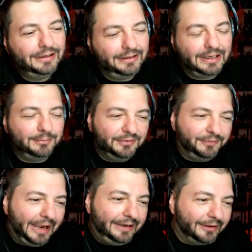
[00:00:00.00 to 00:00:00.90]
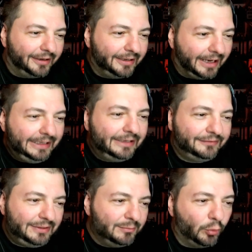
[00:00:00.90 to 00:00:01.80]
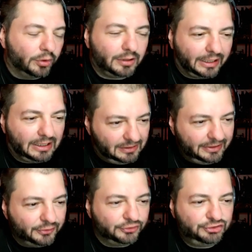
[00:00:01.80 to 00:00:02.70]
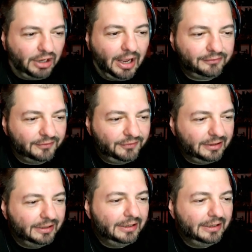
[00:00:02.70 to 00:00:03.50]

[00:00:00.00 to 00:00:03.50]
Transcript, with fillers: Like, I'm divided on it. I need to see more, like, clear shots of it.